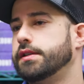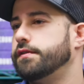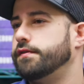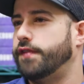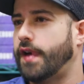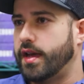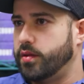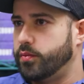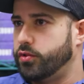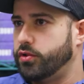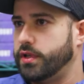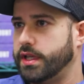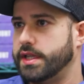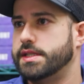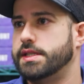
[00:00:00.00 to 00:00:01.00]
valuable
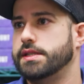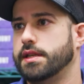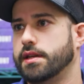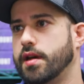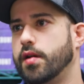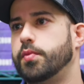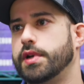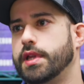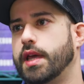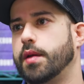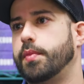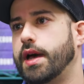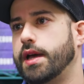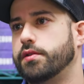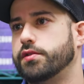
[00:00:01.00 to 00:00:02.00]
and consistent company like
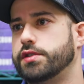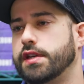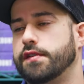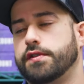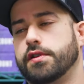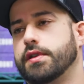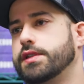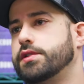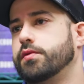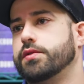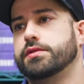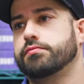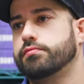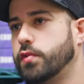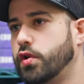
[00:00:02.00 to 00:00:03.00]
BioSafe, that's
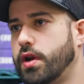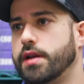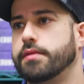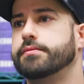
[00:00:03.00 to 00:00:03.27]
always great.